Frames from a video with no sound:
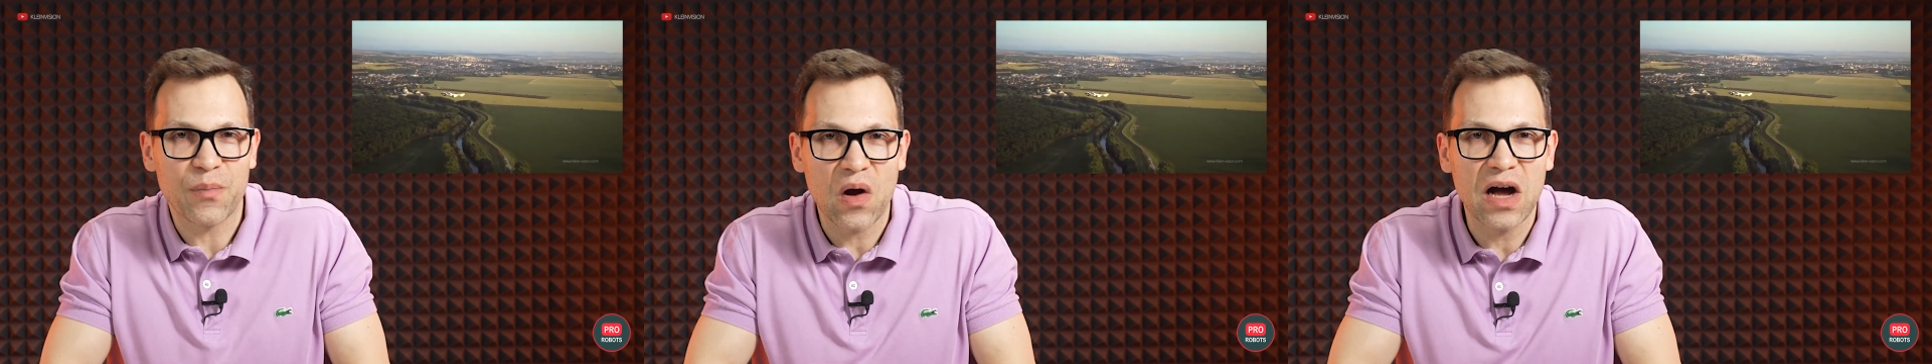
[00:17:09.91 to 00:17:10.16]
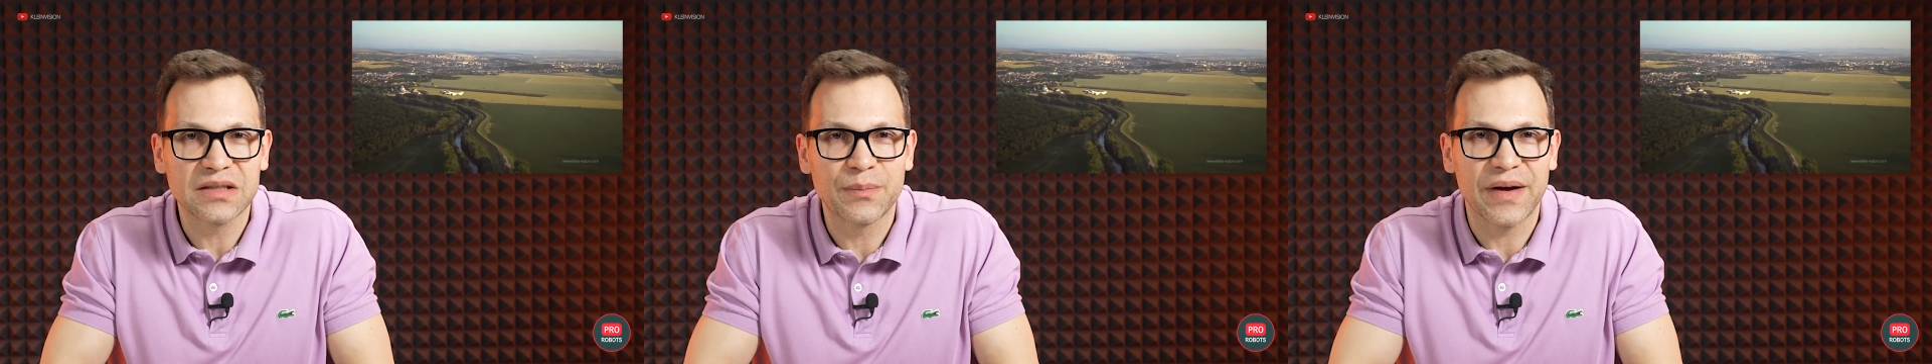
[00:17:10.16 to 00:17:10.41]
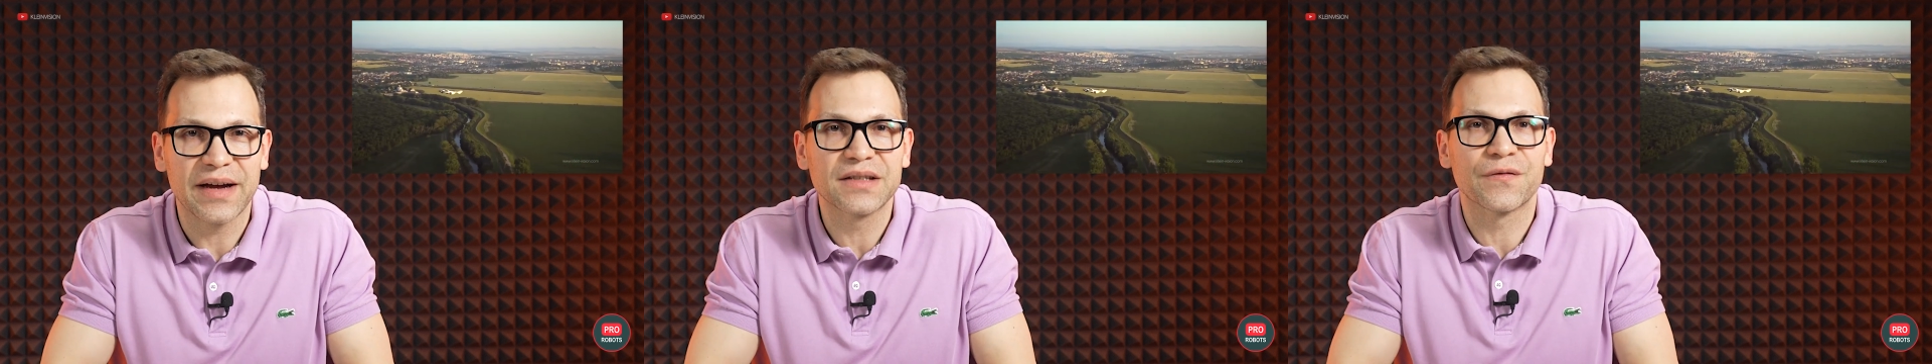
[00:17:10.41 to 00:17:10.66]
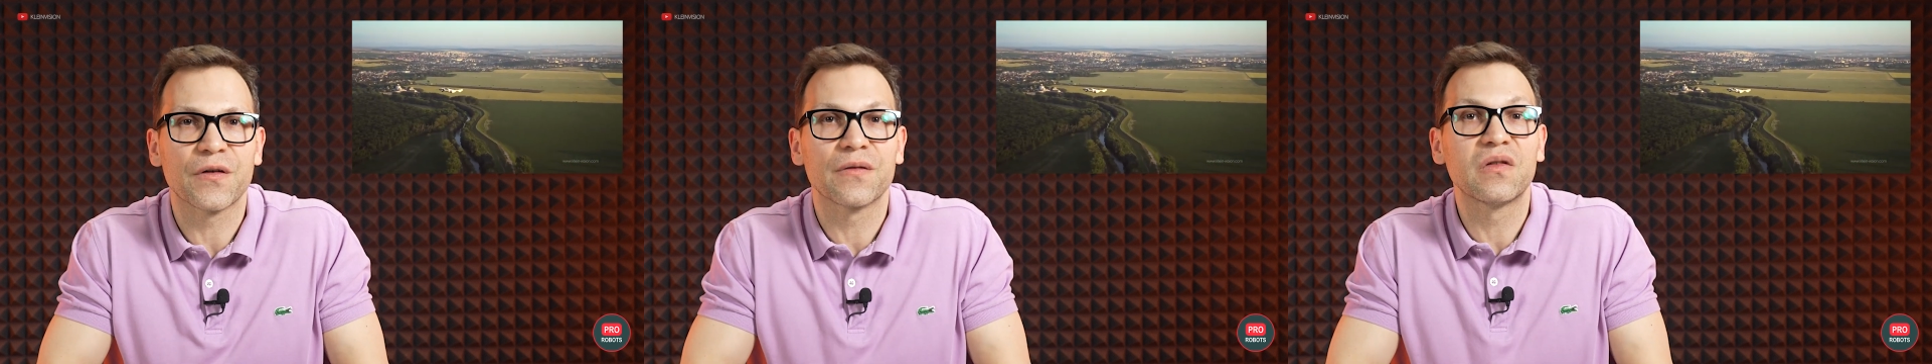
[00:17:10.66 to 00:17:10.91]
prospects
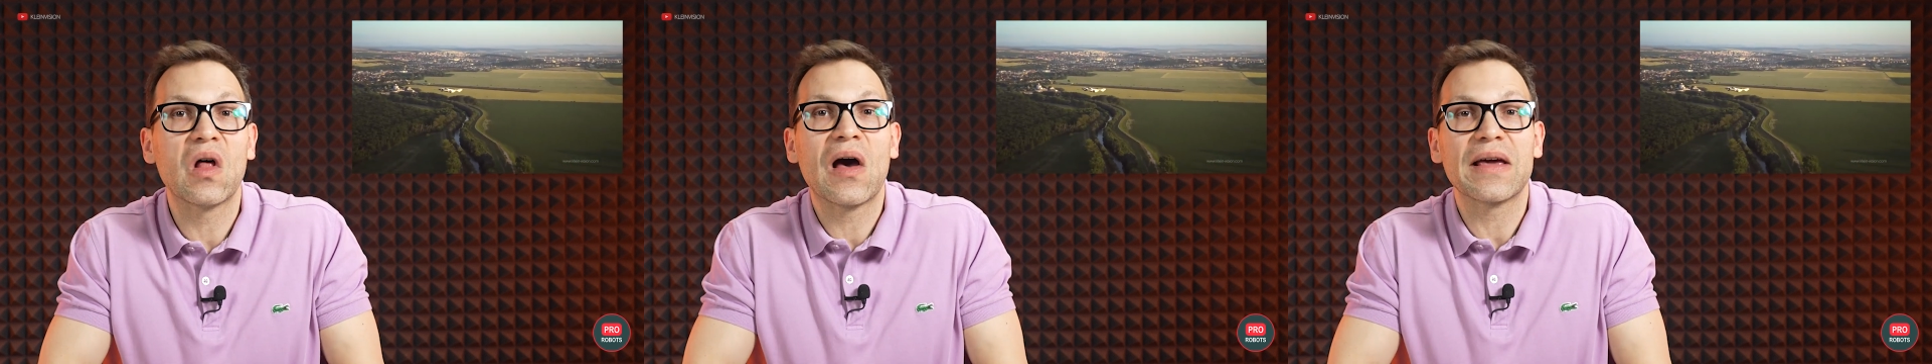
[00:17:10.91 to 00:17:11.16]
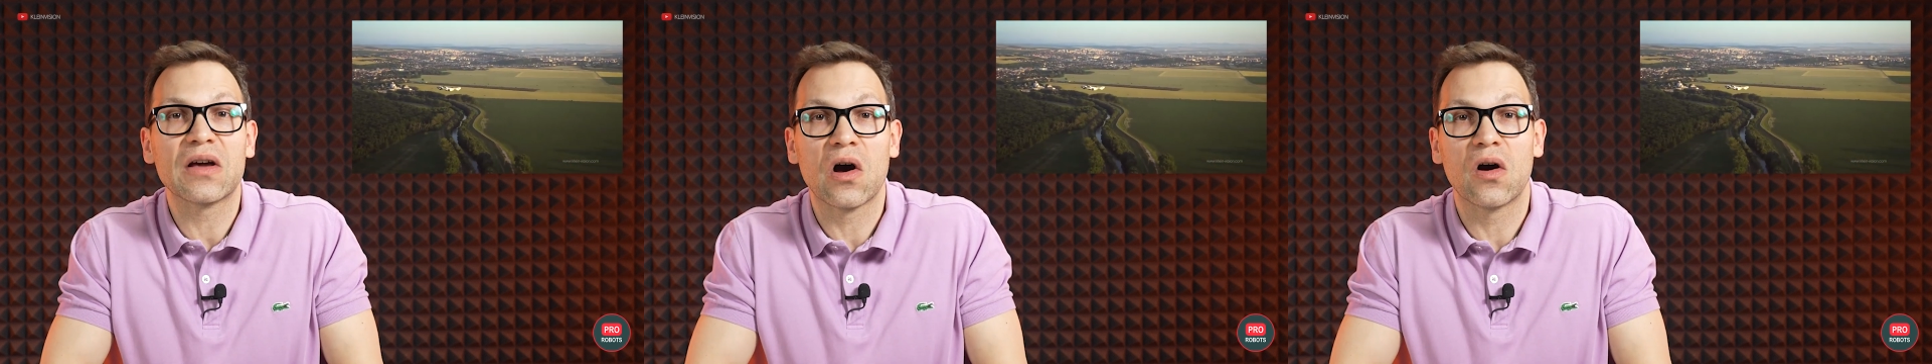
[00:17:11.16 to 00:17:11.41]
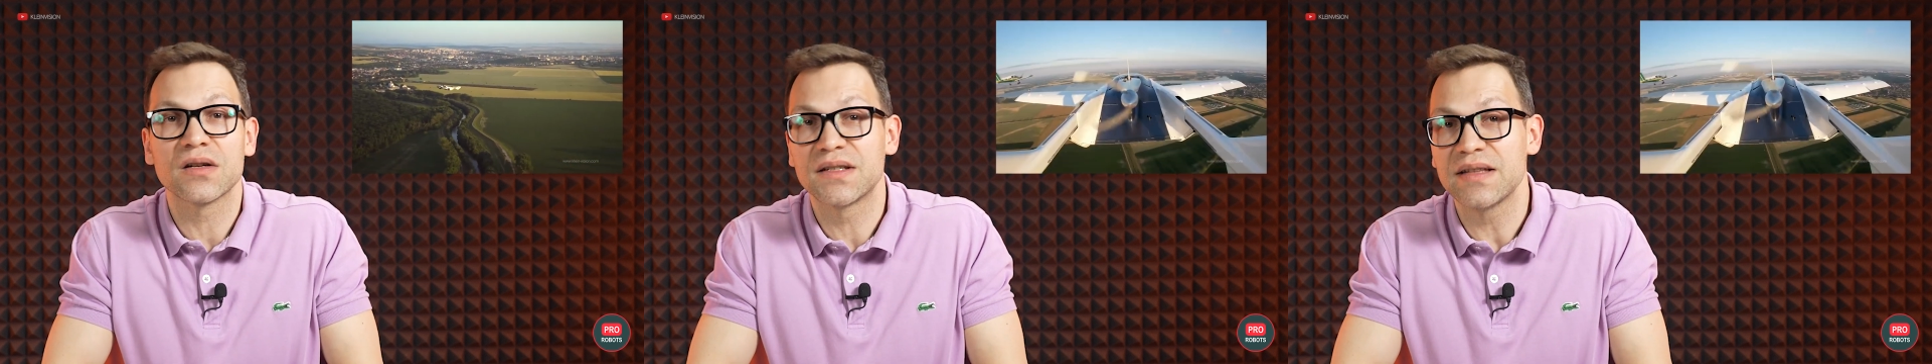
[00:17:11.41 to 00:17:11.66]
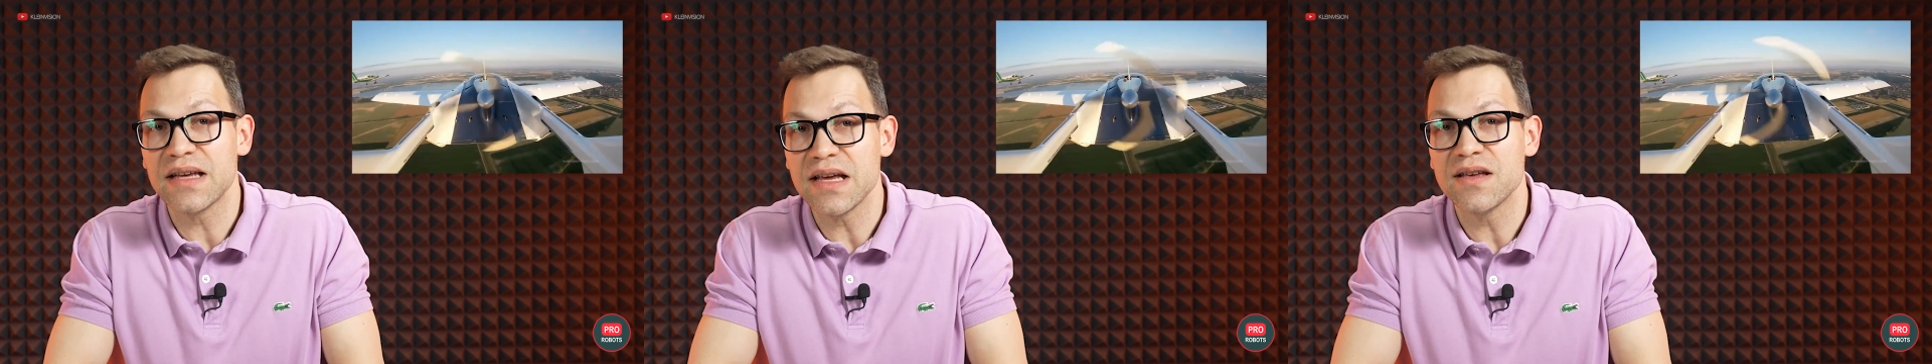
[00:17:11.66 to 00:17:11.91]
for flying cars
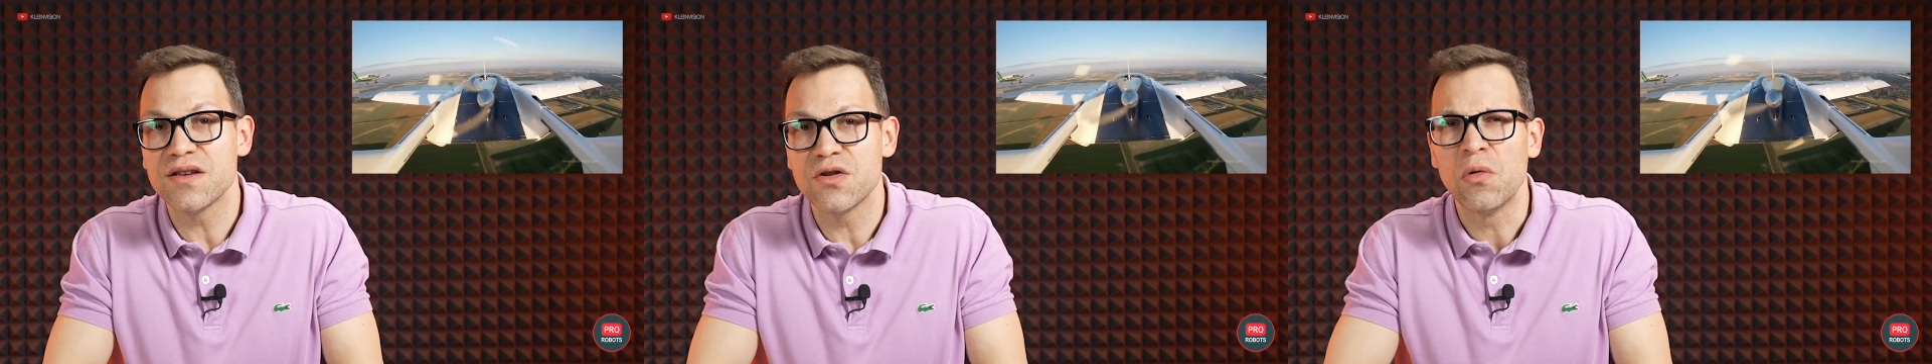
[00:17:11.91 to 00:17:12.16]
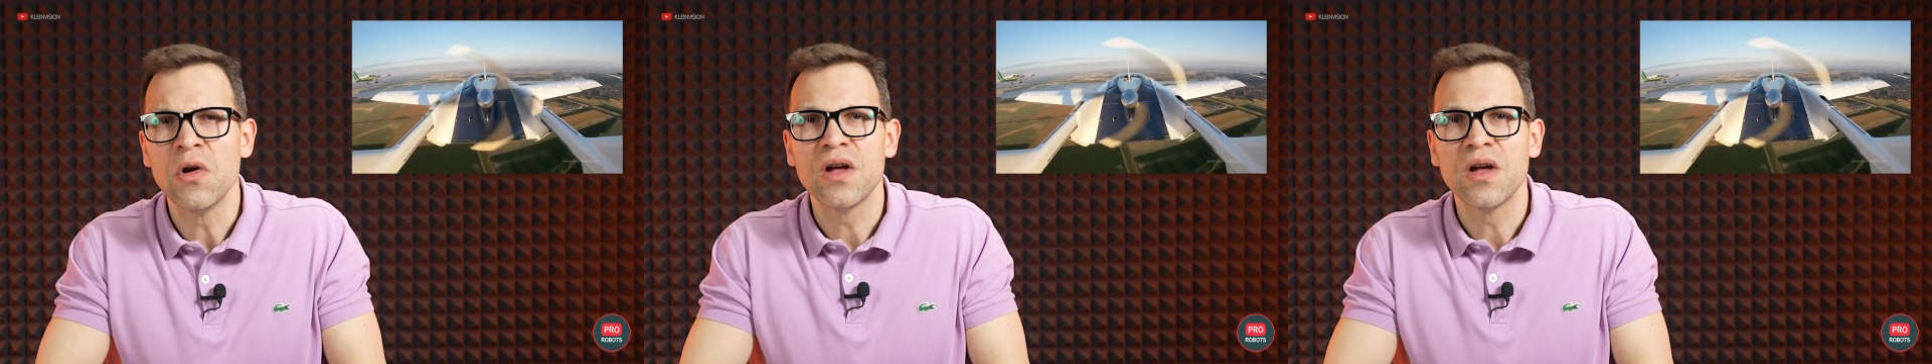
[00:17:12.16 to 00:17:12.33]
in the EU.